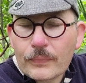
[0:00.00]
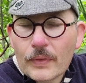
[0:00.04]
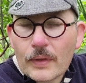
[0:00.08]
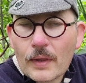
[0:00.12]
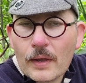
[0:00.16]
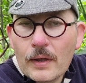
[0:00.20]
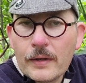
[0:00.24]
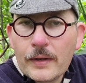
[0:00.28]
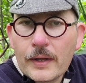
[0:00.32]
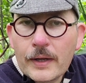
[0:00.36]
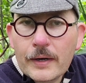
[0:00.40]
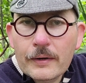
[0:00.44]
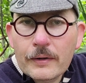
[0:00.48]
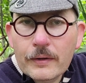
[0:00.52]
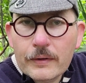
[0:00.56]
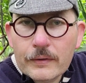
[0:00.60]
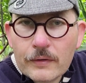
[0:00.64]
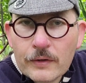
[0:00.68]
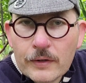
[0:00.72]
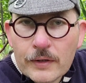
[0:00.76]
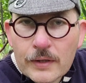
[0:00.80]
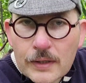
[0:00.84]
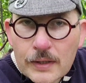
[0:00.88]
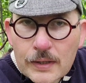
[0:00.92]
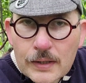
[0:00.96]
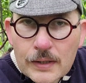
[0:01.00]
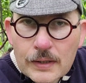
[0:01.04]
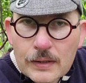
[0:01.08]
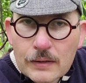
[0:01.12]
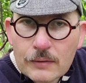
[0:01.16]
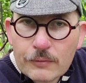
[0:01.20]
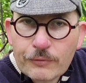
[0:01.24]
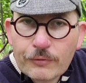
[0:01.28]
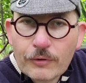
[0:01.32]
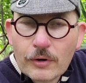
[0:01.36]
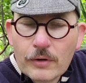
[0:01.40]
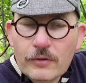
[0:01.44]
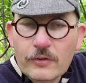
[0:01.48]
And then at the
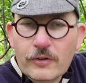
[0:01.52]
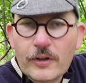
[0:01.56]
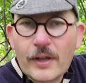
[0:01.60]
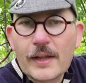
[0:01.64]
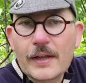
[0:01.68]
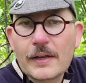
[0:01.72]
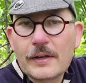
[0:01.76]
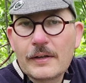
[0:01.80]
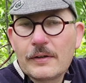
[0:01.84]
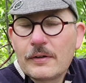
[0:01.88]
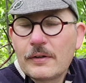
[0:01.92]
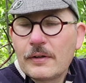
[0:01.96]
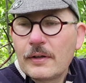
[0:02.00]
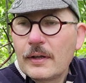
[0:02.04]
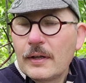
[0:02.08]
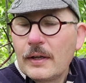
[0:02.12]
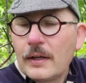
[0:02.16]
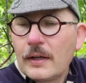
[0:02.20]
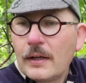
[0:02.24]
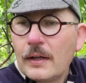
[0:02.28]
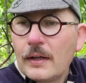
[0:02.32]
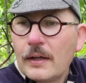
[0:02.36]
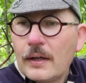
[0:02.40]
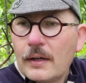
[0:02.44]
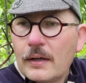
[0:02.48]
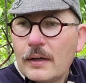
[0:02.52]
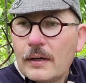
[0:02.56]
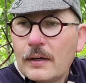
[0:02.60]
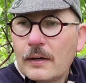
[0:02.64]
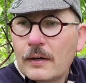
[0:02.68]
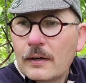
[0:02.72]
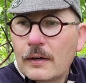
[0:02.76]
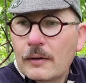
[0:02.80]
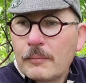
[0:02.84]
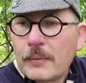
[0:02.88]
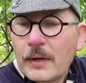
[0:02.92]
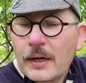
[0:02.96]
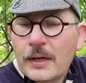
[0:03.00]
front end,
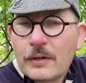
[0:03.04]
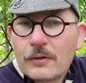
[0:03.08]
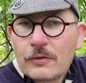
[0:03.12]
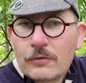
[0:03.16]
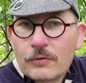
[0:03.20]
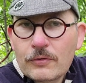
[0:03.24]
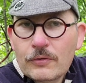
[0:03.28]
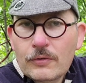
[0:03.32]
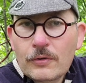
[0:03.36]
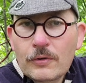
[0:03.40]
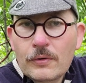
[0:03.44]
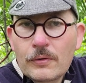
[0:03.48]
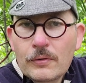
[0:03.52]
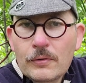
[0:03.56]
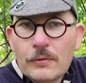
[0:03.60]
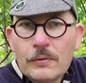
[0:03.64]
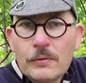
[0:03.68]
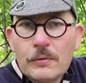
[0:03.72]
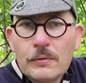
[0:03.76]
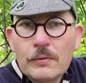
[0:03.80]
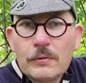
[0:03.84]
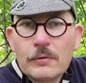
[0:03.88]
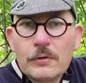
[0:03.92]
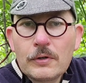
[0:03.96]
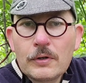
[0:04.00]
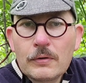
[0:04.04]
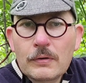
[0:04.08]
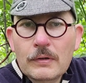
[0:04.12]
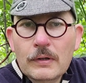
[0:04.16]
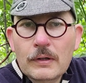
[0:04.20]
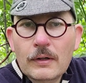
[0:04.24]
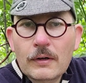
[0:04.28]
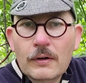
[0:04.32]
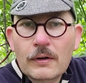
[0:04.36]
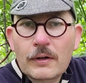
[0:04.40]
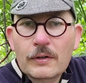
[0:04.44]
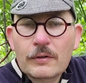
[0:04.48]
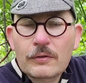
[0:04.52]
I managed to
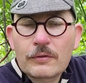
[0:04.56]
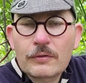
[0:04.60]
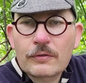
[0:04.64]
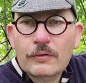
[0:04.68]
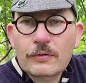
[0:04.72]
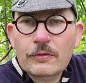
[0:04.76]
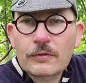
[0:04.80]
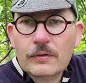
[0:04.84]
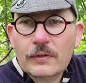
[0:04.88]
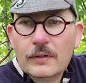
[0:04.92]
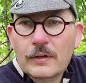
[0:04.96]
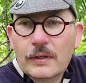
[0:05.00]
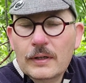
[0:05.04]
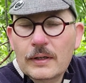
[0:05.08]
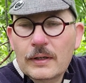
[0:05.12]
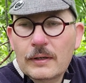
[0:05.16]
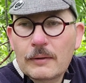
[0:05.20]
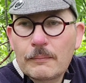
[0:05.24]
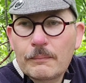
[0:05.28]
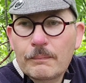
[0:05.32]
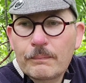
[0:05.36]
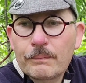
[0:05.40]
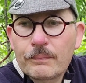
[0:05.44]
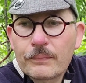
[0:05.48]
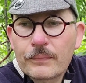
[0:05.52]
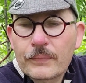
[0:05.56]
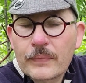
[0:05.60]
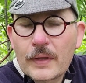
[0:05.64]
utilise a